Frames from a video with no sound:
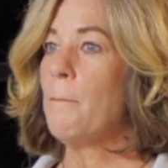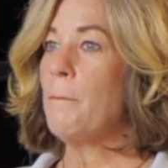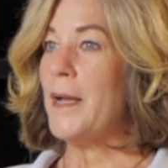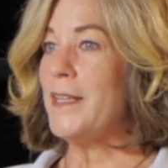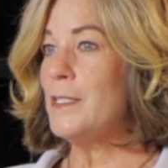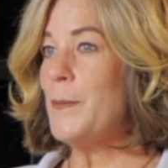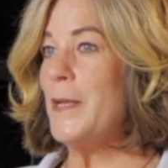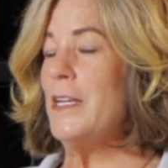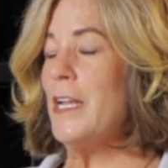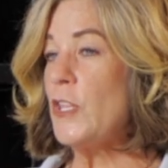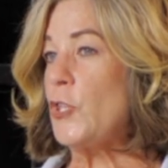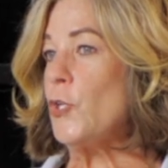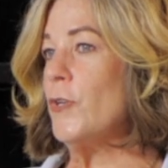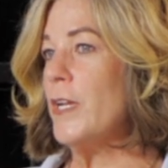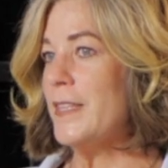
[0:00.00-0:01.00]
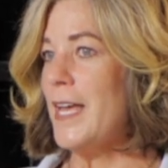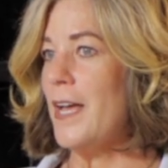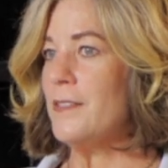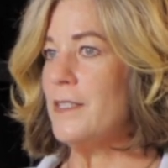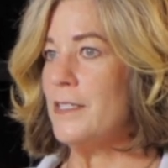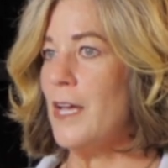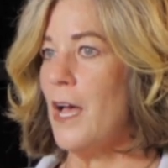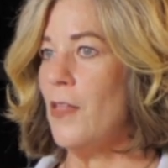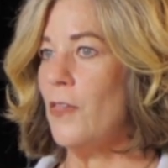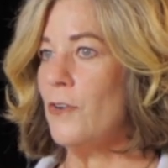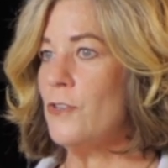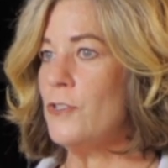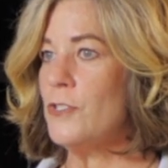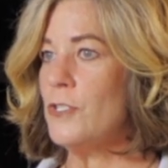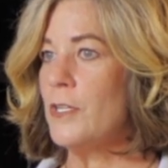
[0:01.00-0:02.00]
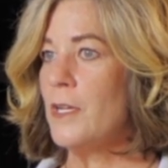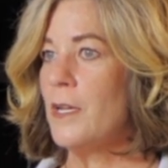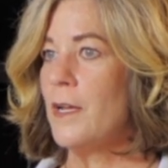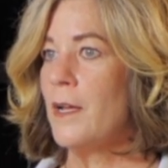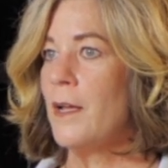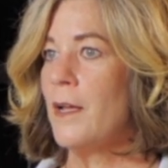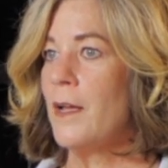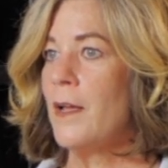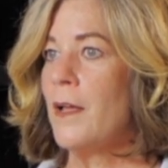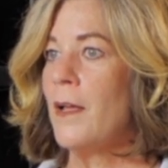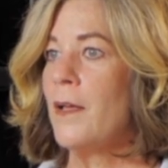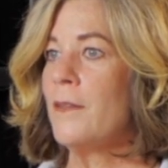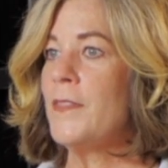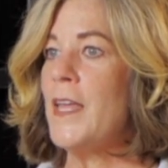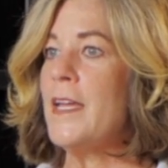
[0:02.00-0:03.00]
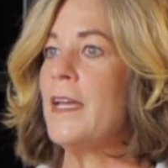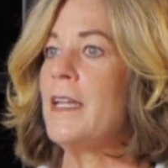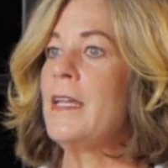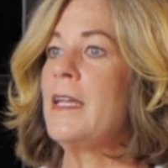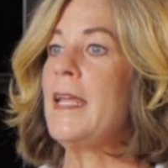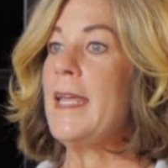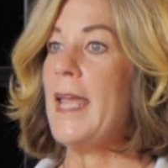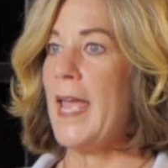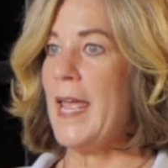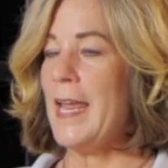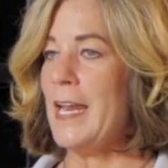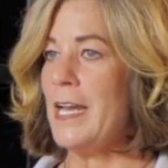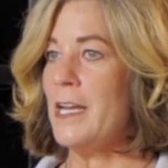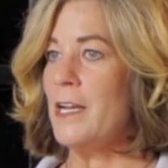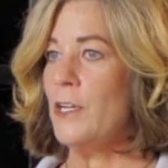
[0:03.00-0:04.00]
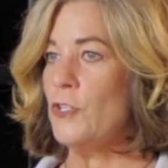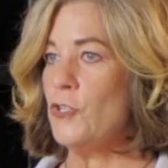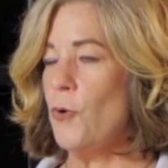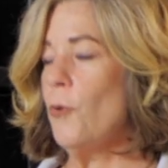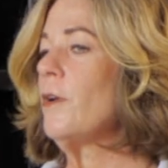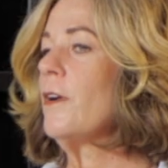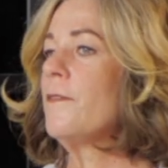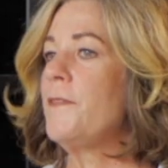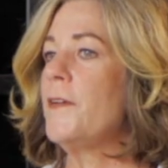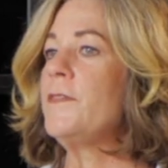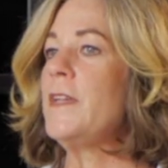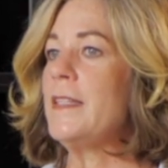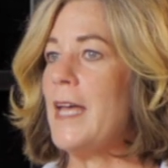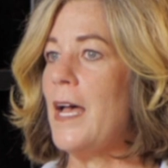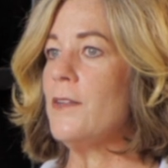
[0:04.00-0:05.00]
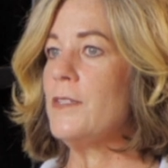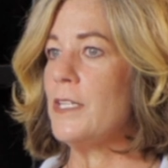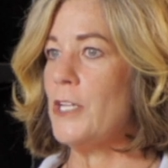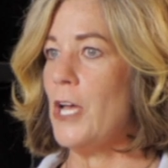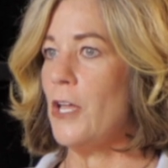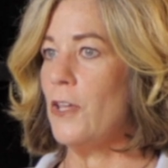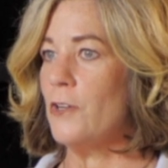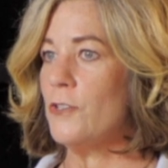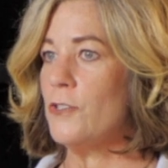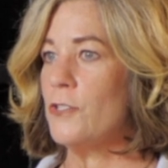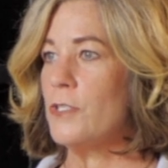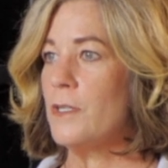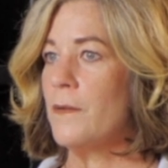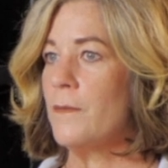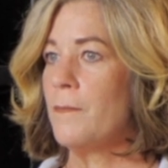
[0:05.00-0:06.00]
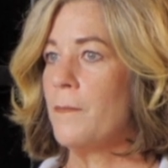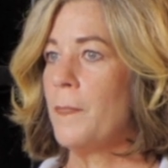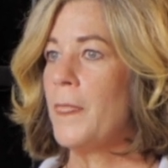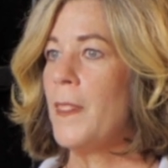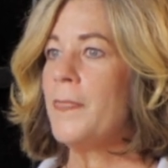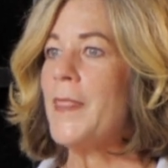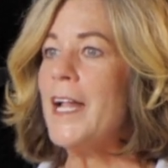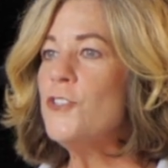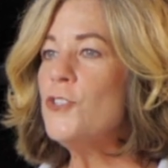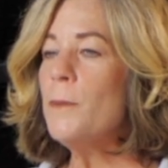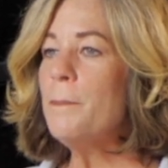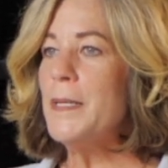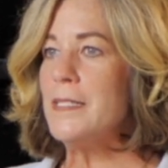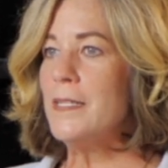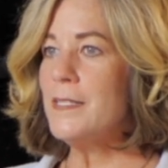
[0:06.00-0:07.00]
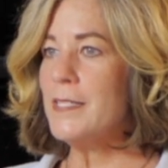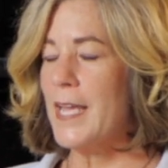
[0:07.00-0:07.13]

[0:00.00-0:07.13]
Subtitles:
By spending $30,000, they can gain $250,000. That's your business